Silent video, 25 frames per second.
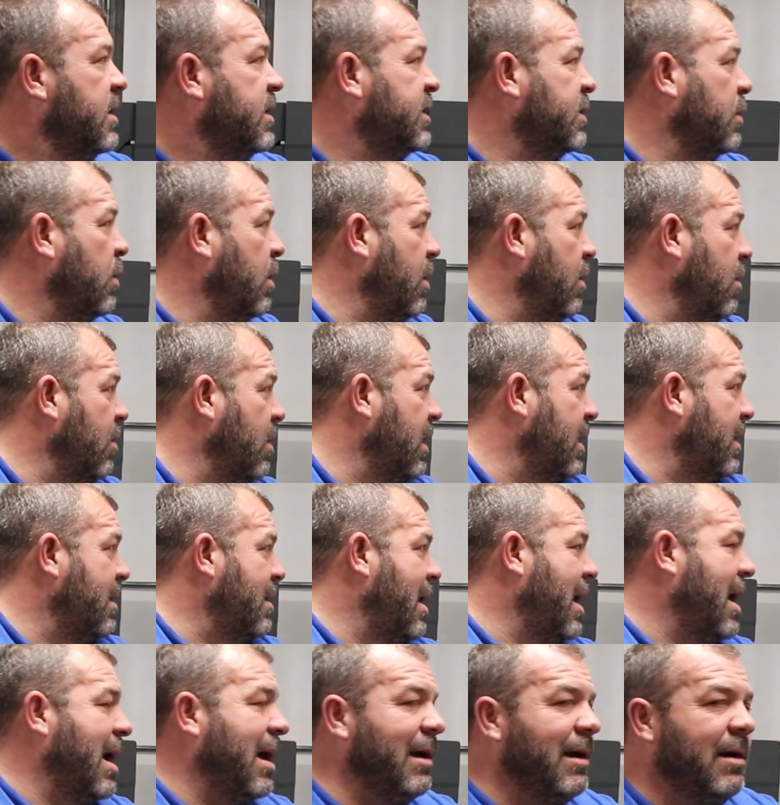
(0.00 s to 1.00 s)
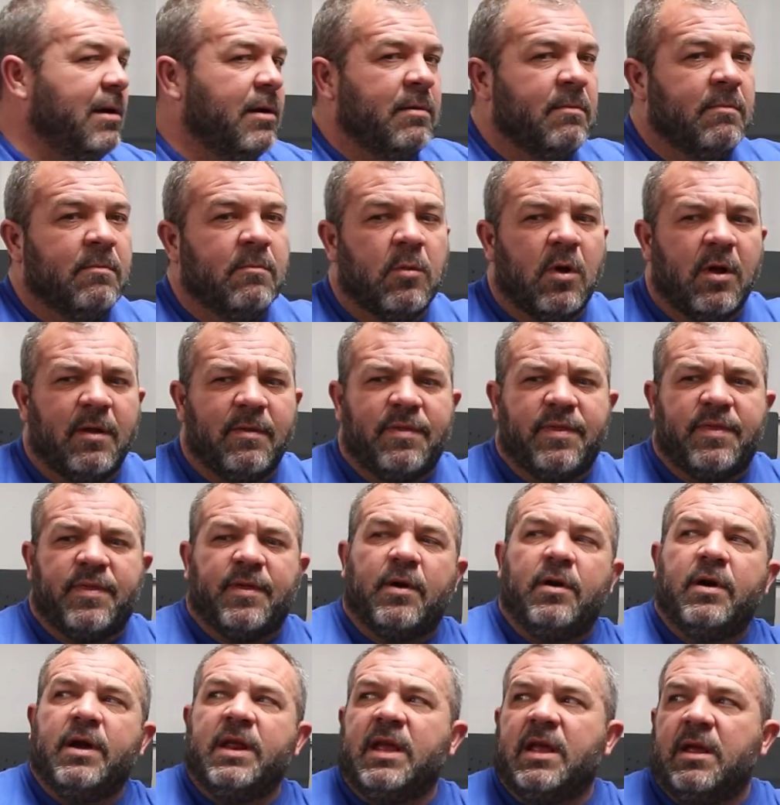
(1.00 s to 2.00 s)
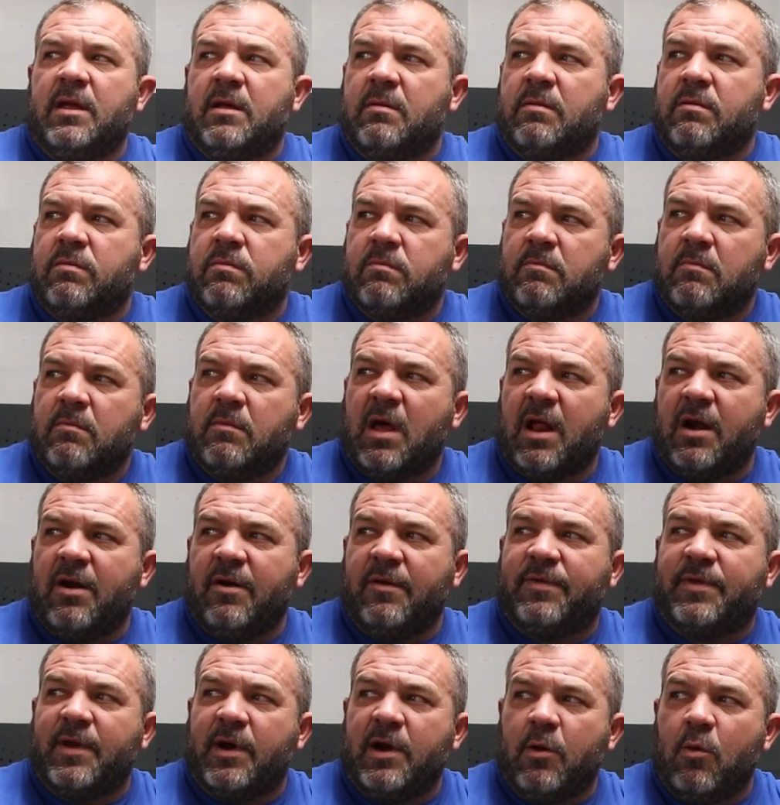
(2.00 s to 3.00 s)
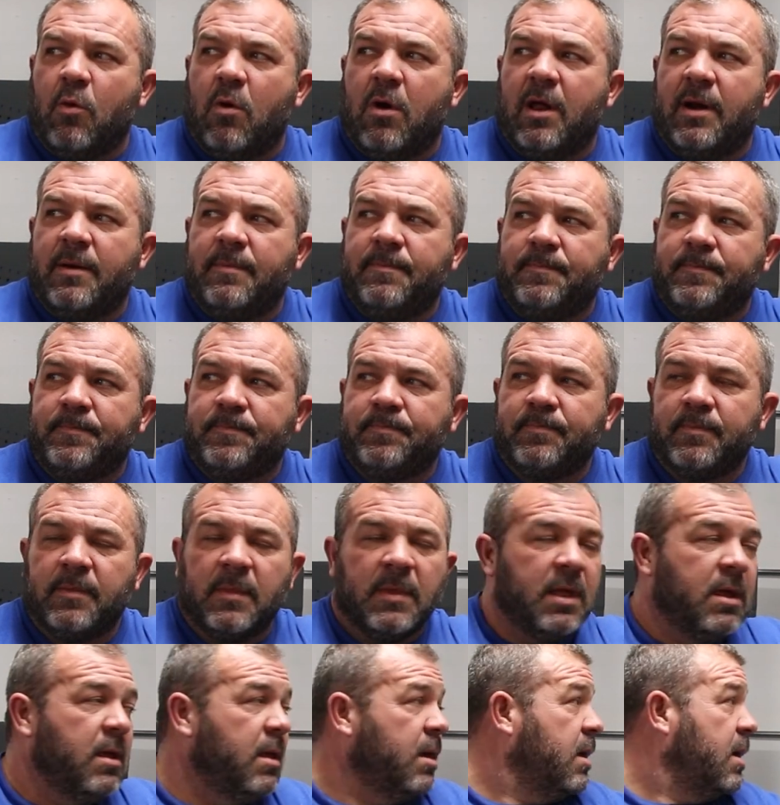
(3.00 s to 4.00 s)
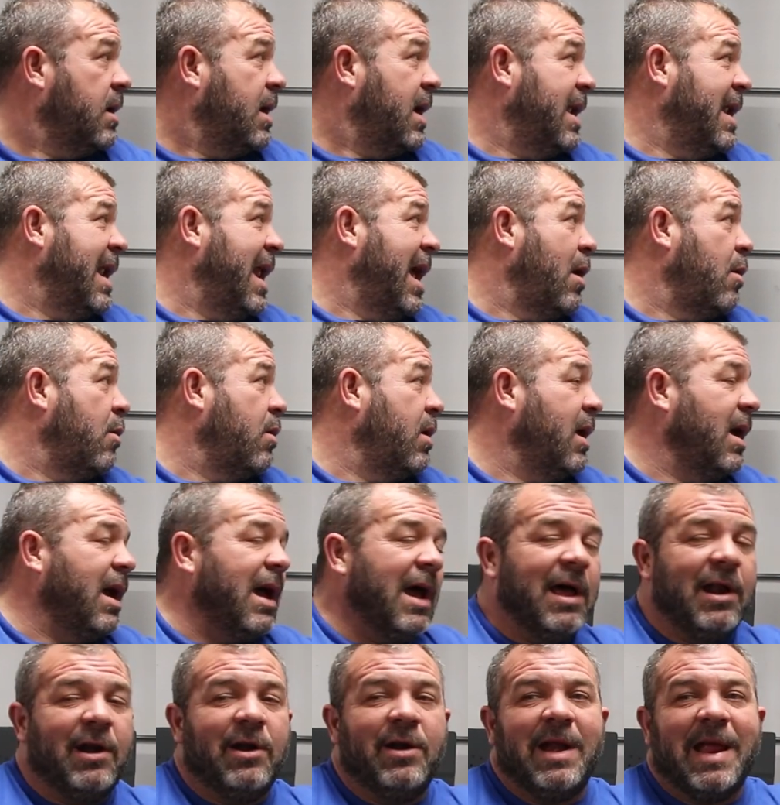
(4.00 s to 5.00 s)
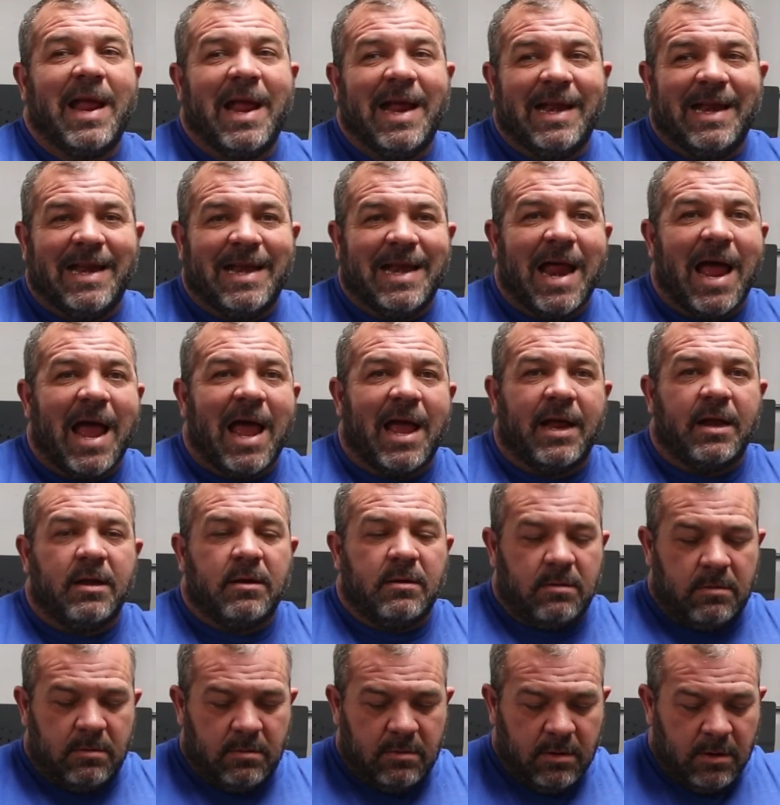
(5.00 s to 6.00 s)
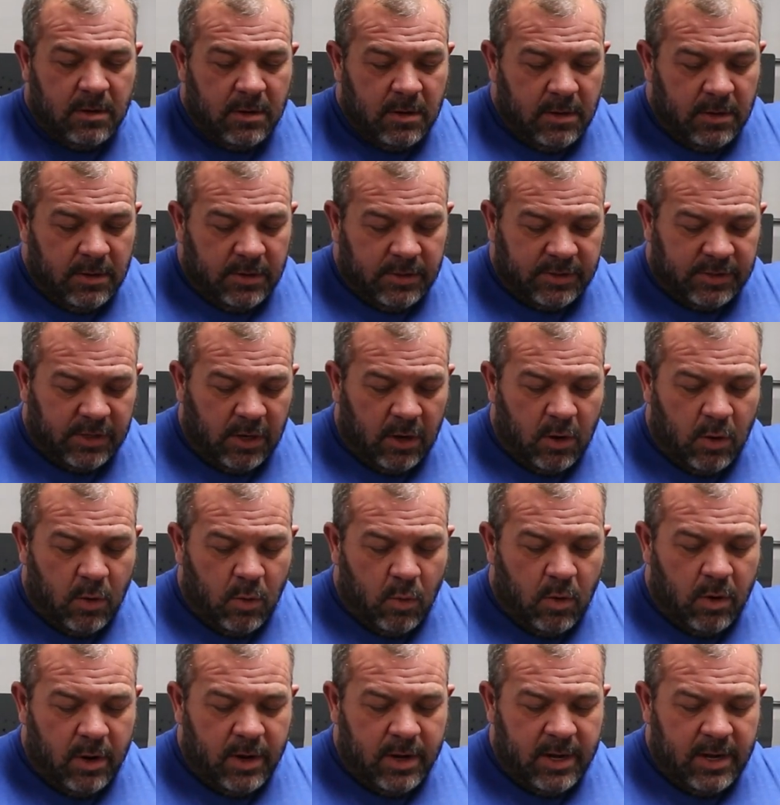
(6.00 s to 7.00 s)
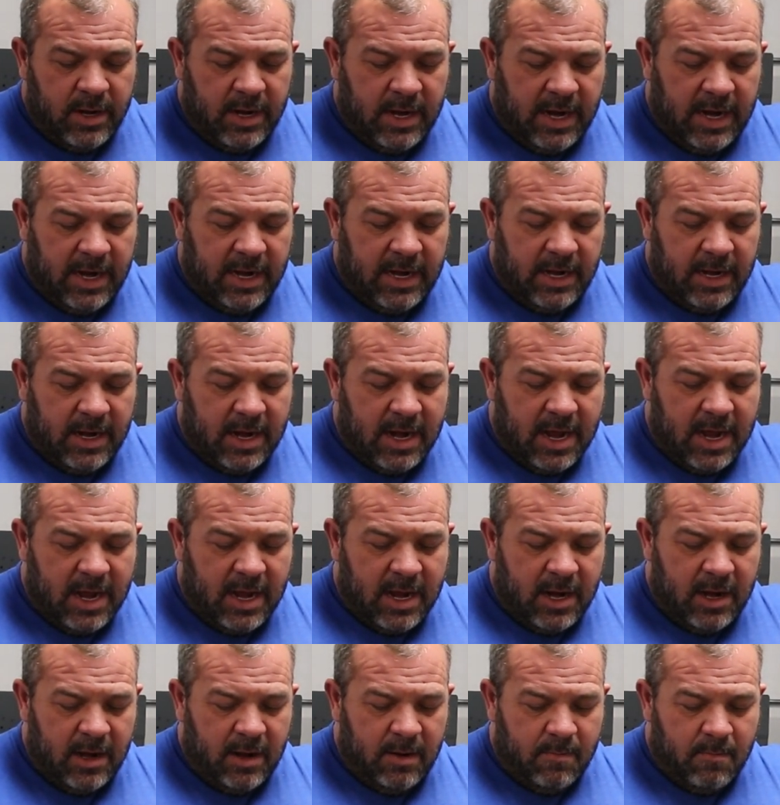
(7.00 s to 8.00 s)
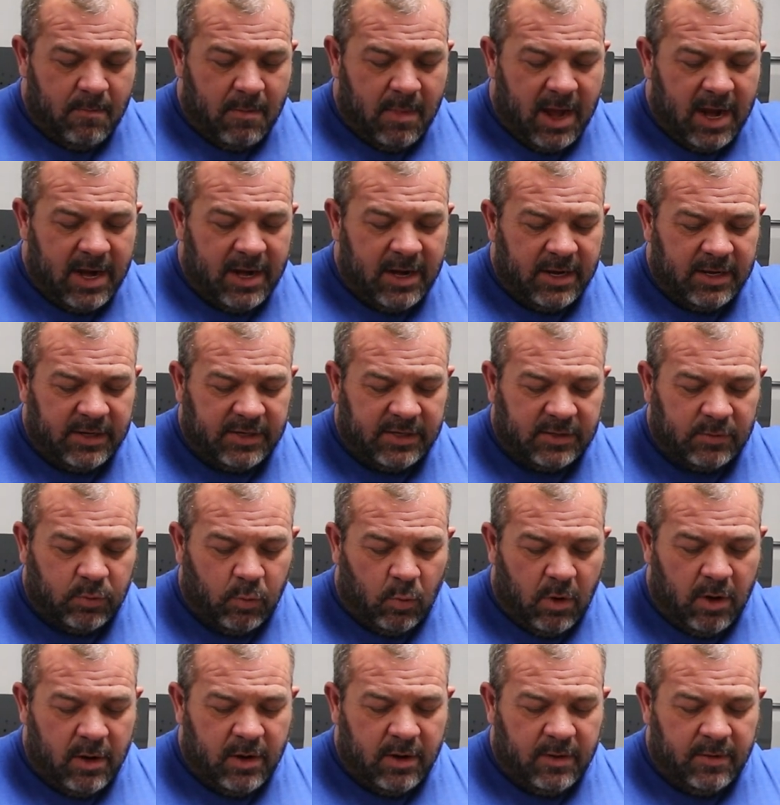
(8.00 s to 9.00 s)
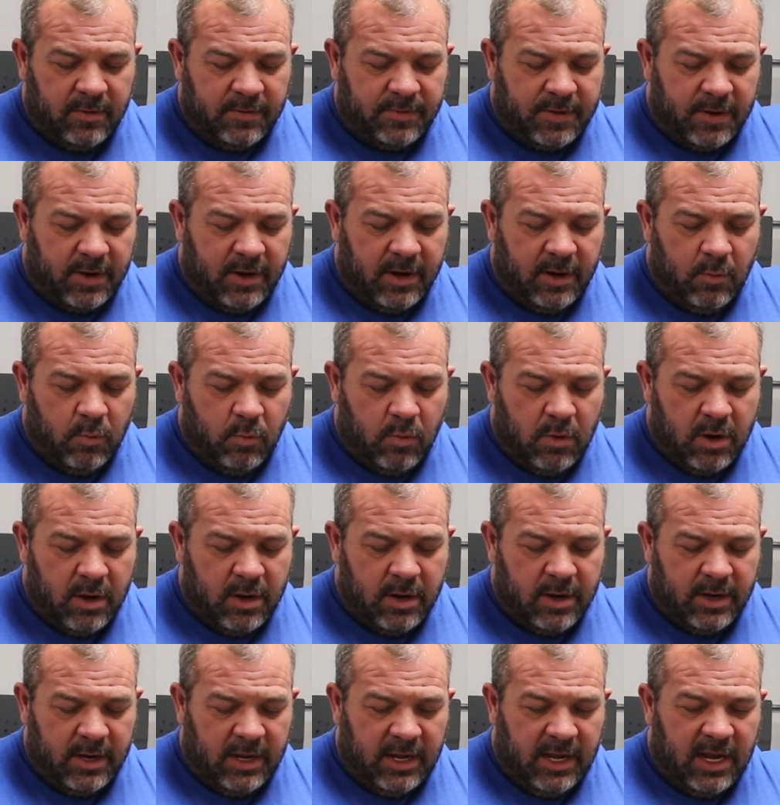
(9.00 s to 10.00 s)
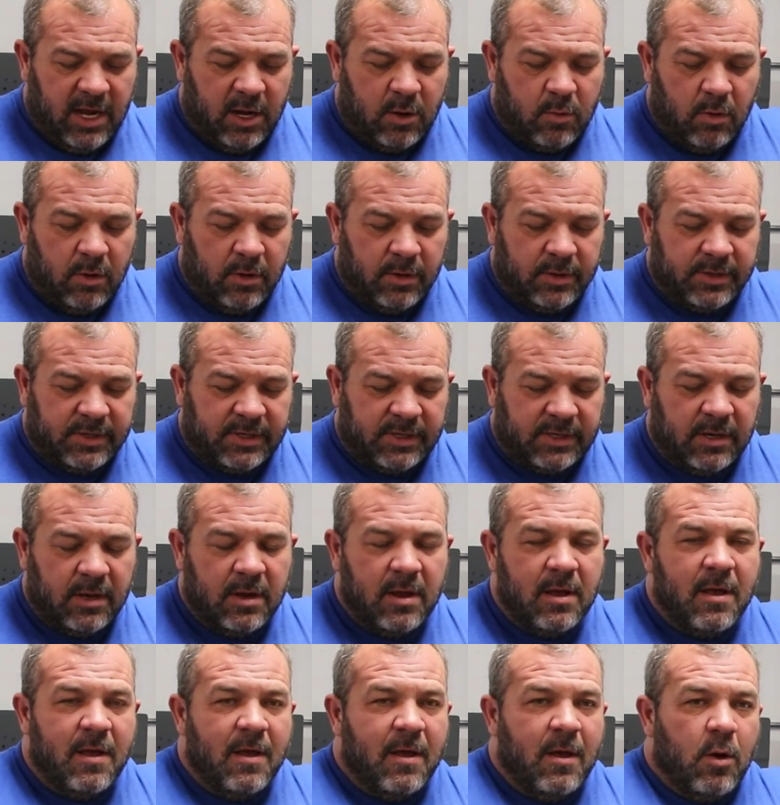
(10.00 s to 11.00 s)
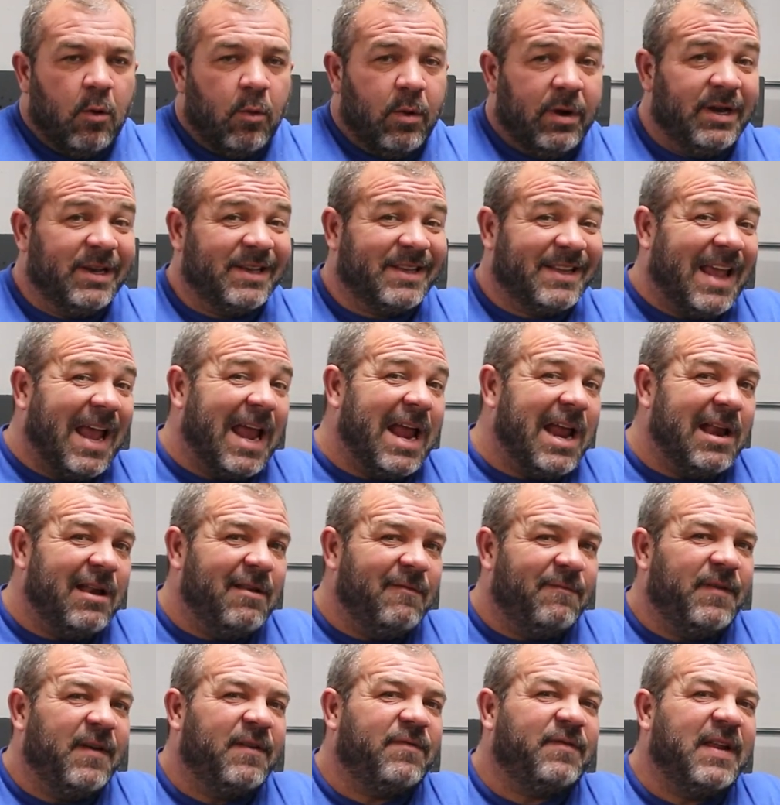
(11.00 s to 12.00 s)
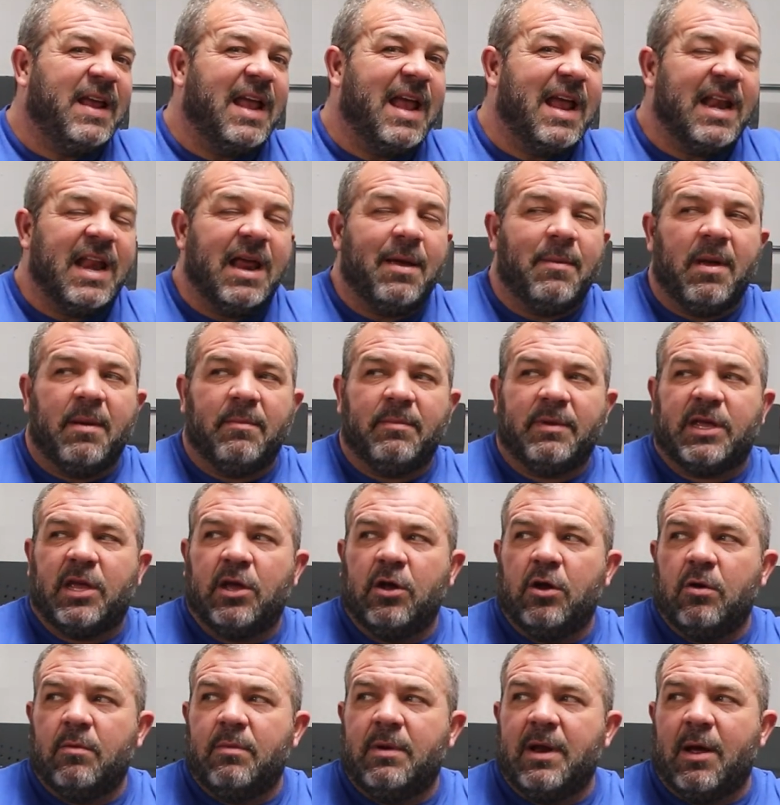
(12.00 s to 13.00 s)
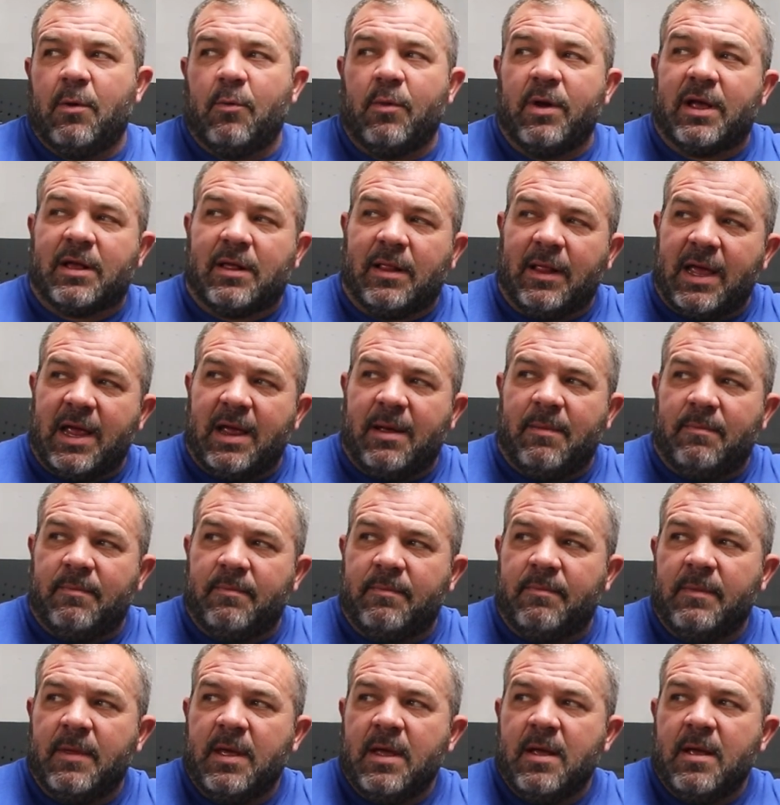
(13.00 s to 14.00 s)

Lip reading: So we were at 131. And now we're at 189. So 189 minus 131 equals, we just gained 58 mm cubed, and we claim